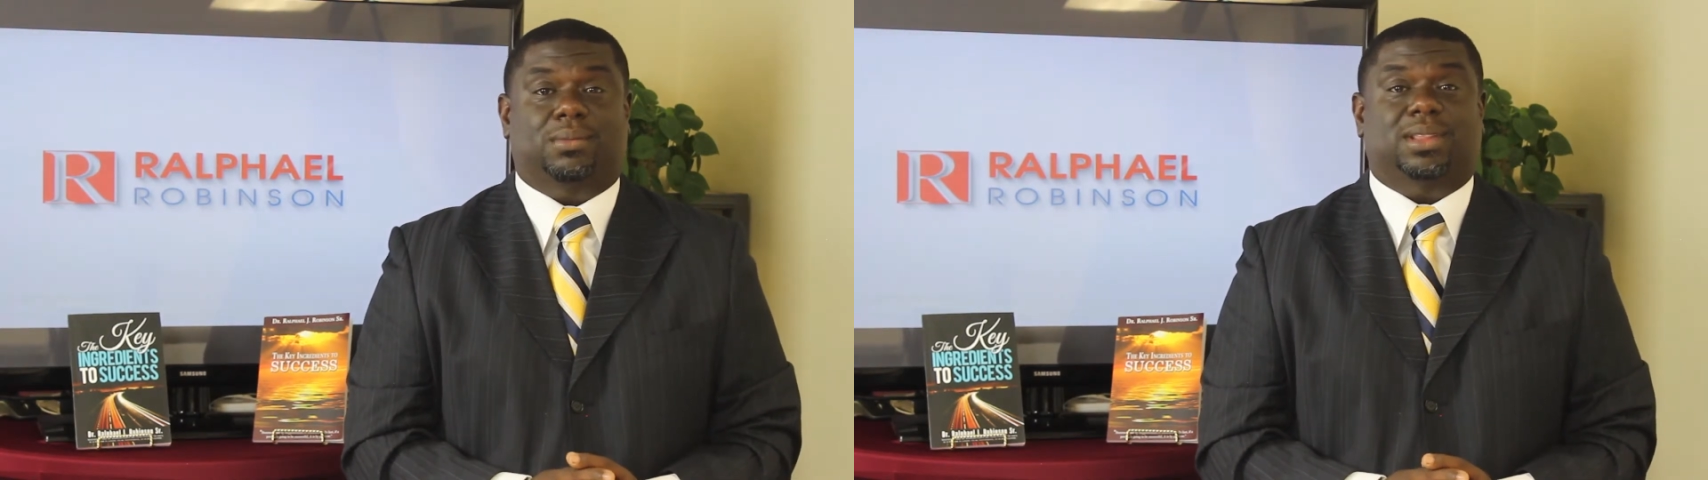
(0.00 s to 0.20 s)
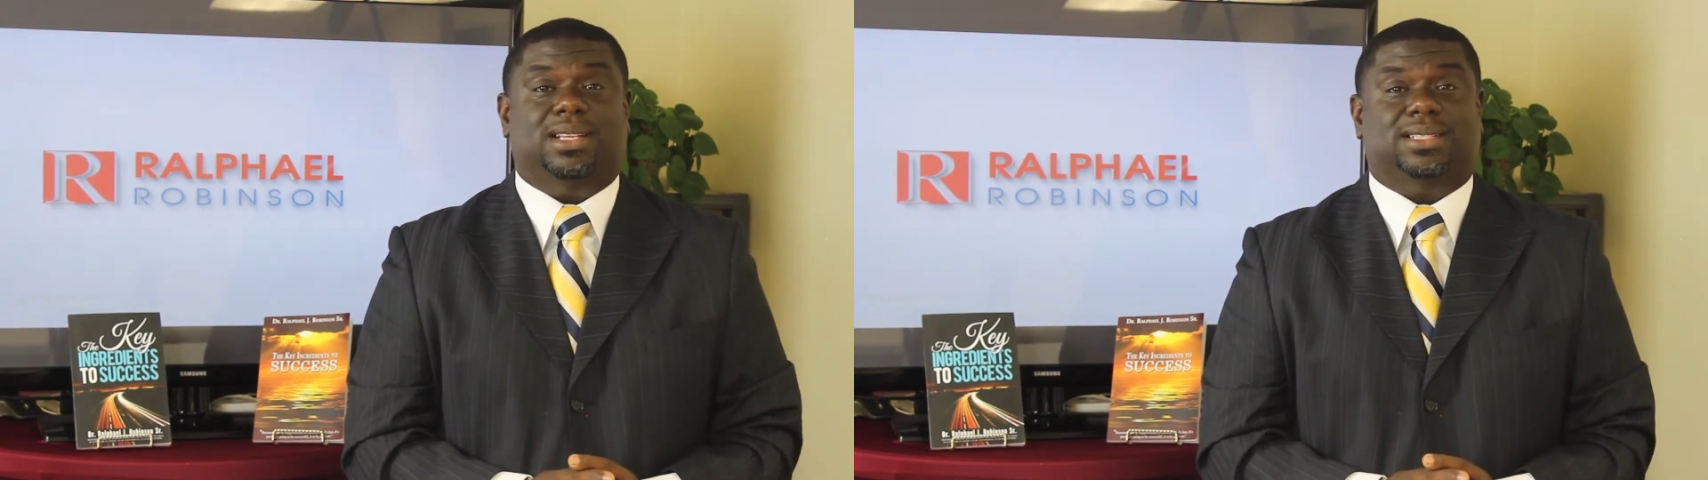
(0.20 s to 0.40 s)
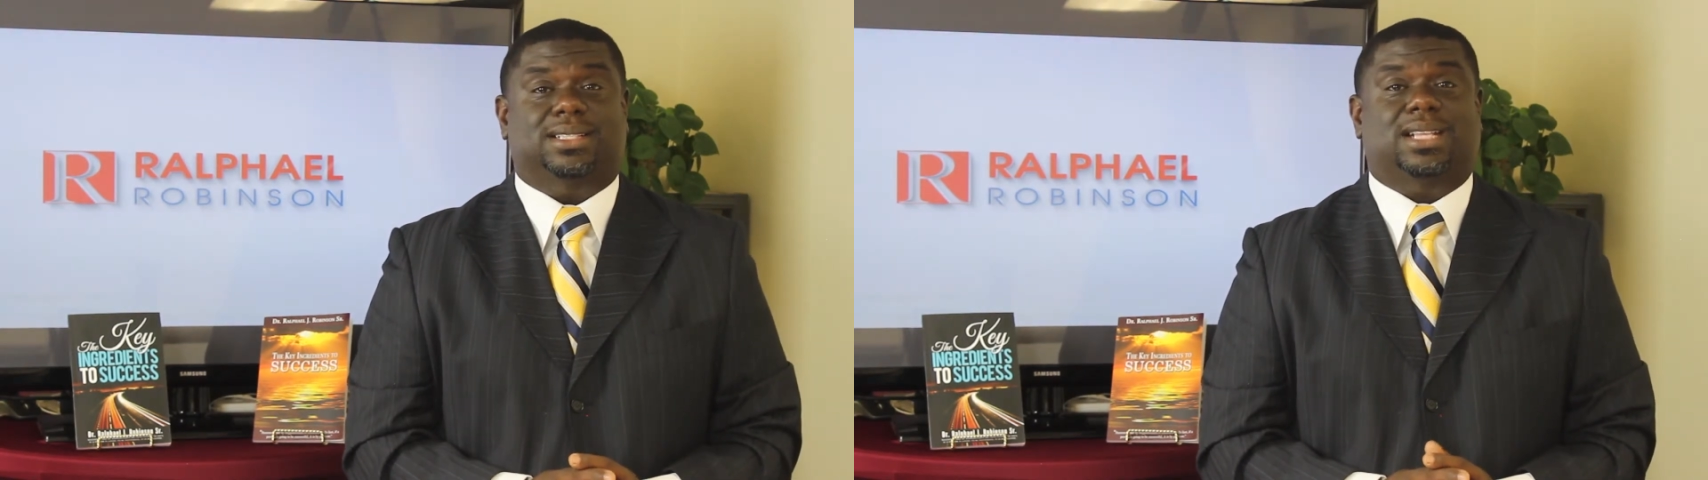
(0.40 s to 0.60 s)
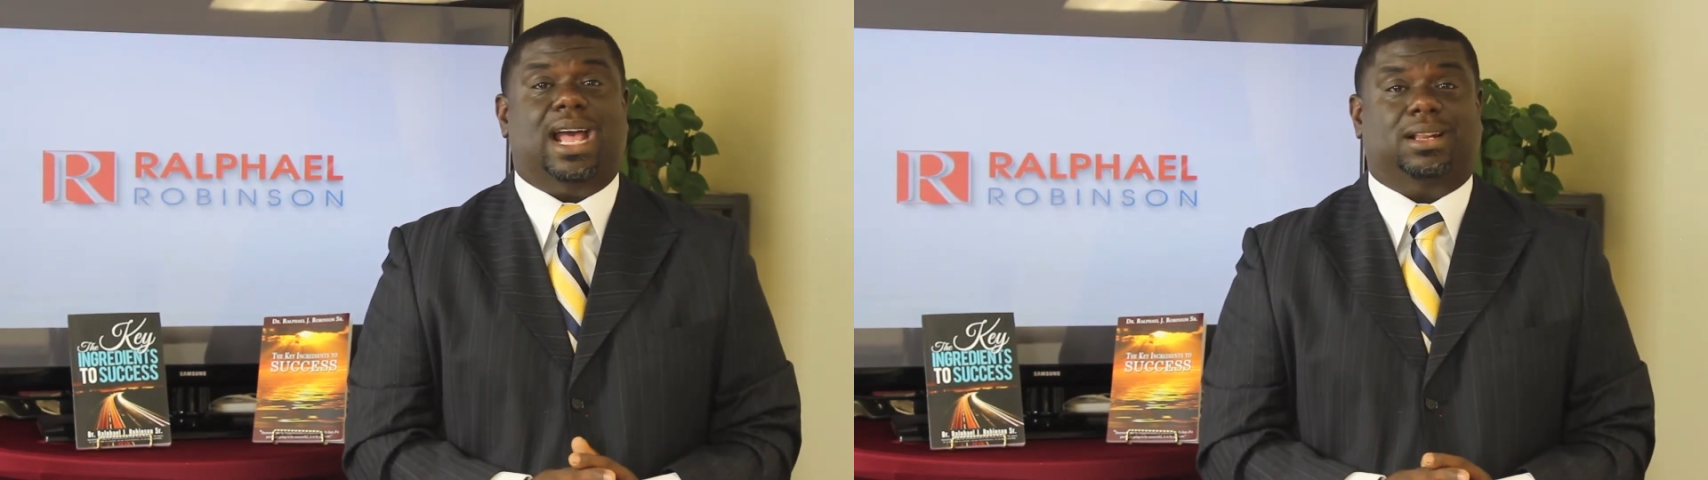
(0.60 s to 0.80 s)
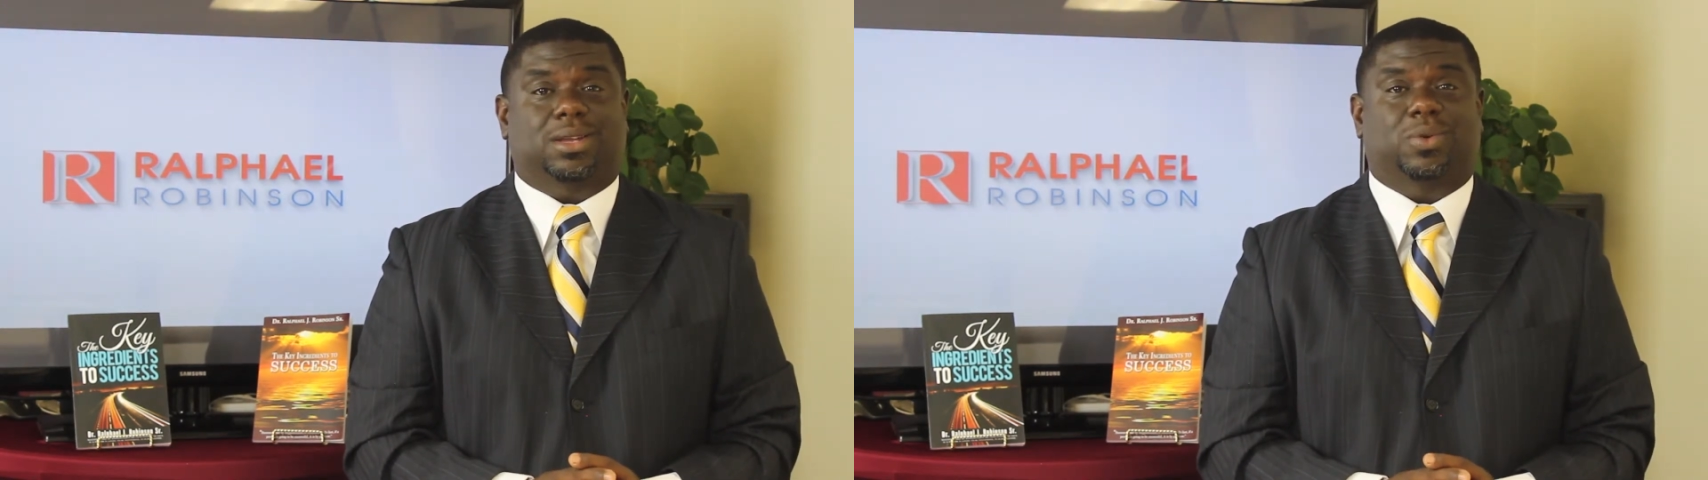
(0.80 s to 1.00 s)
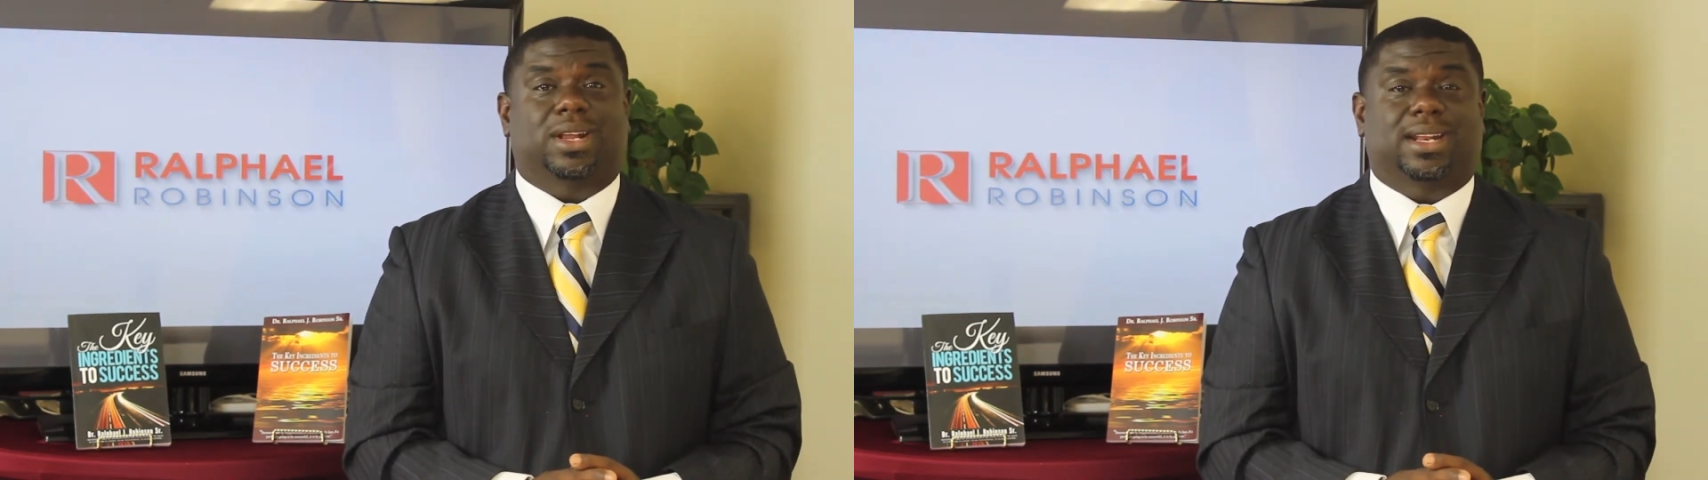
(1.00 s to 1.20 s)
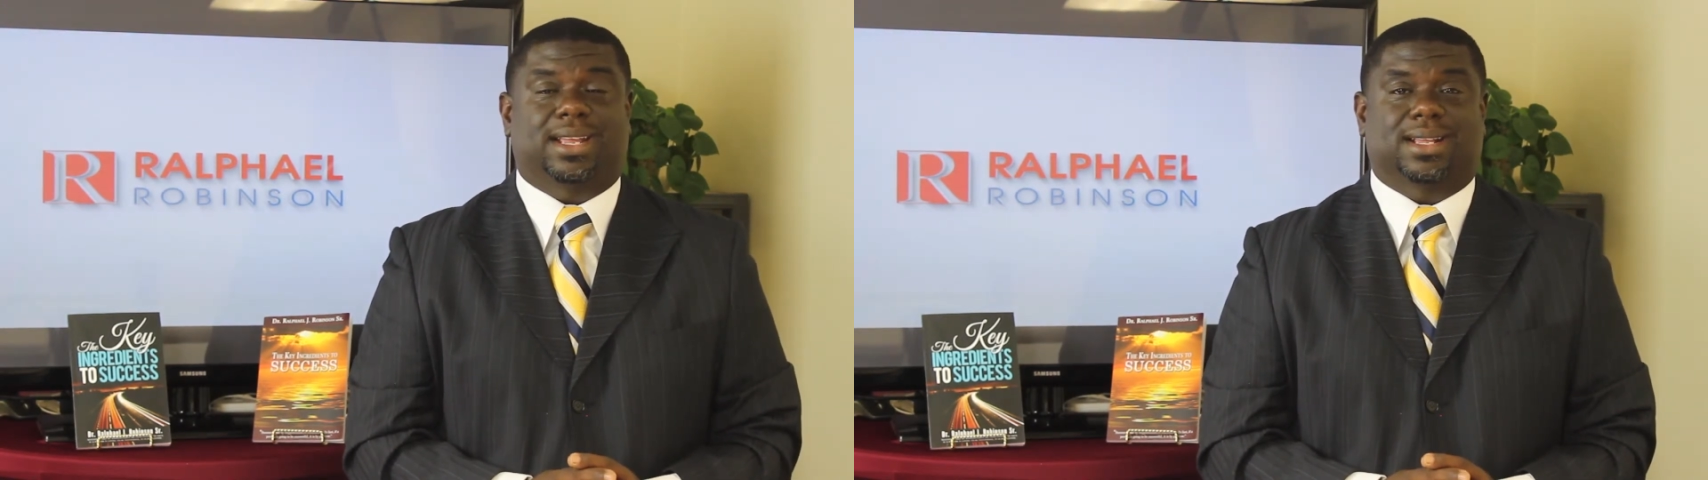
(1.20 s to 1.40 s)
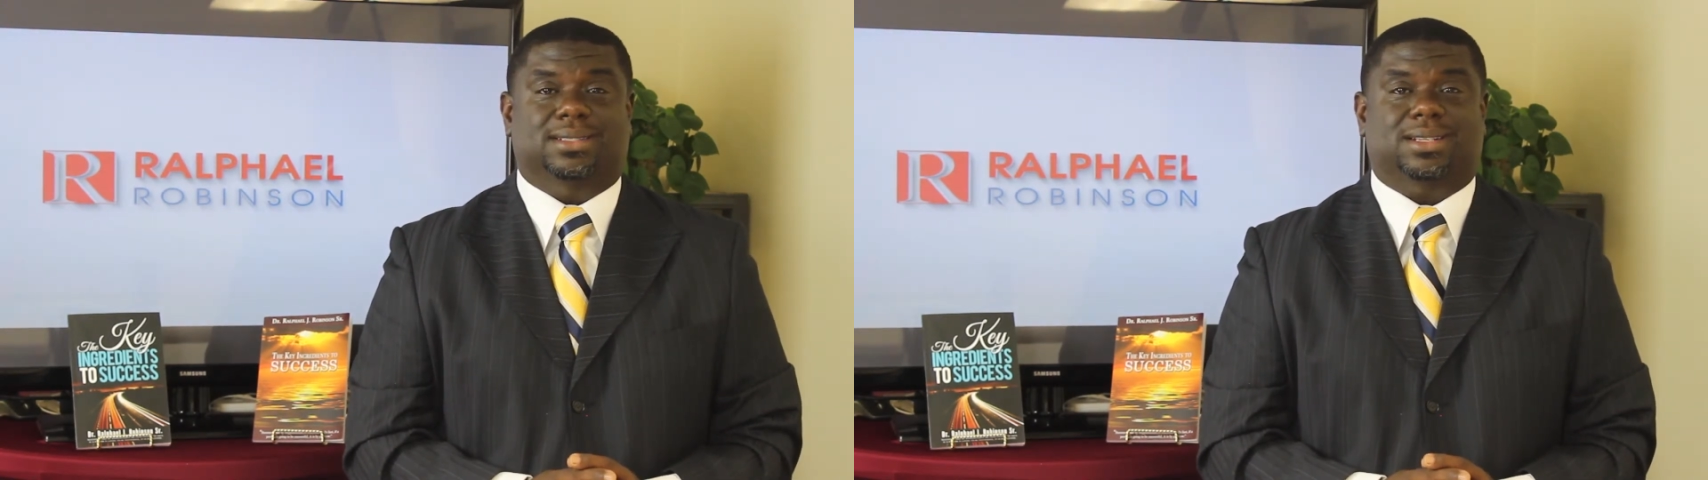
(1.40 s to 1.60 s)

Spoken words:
but that's exactly what it is.